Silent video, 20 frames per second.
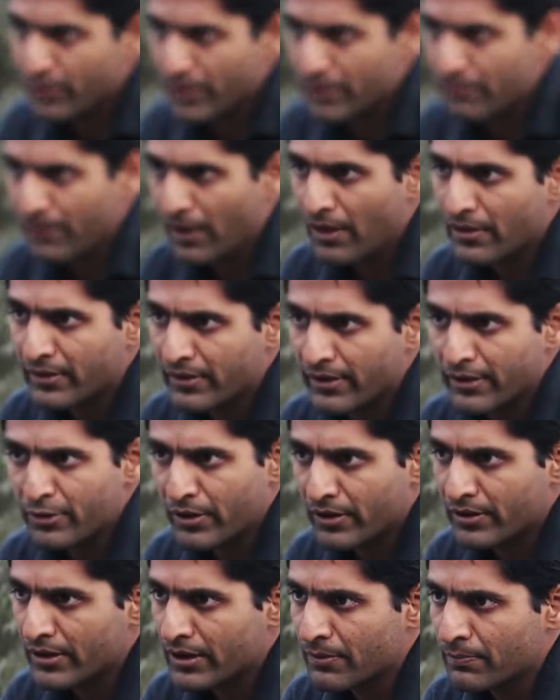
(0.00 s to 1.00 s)
you replant it, and you
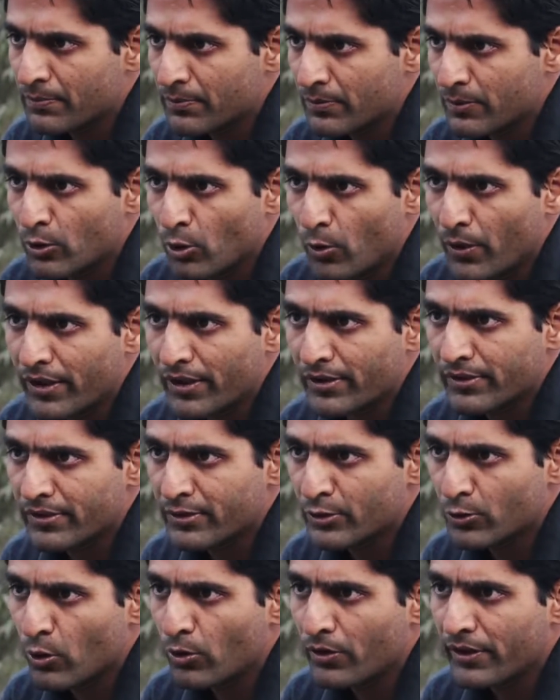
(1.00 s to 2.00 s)
can keep growing in
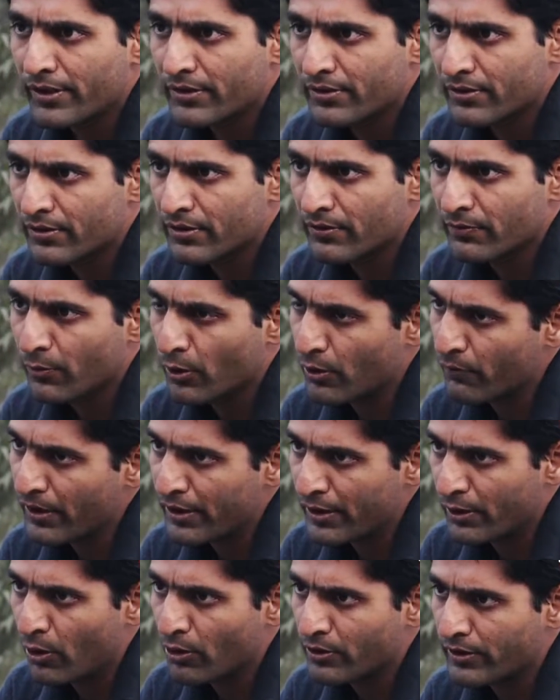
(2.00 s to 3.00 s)
these tokeries for a
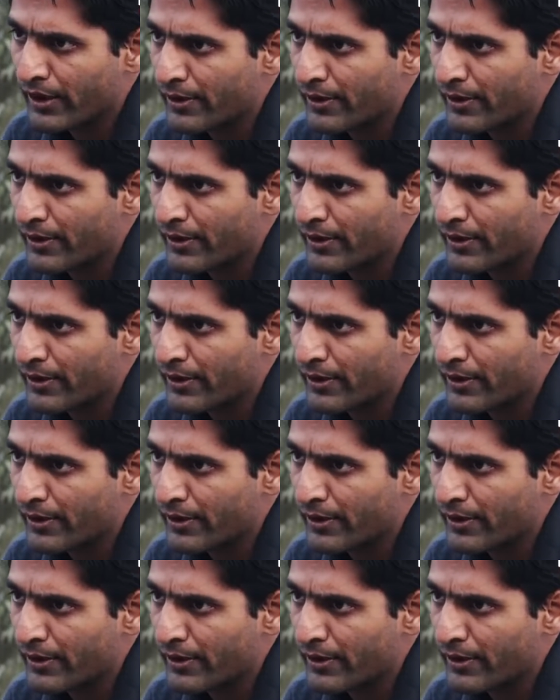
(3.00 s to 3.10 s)
very long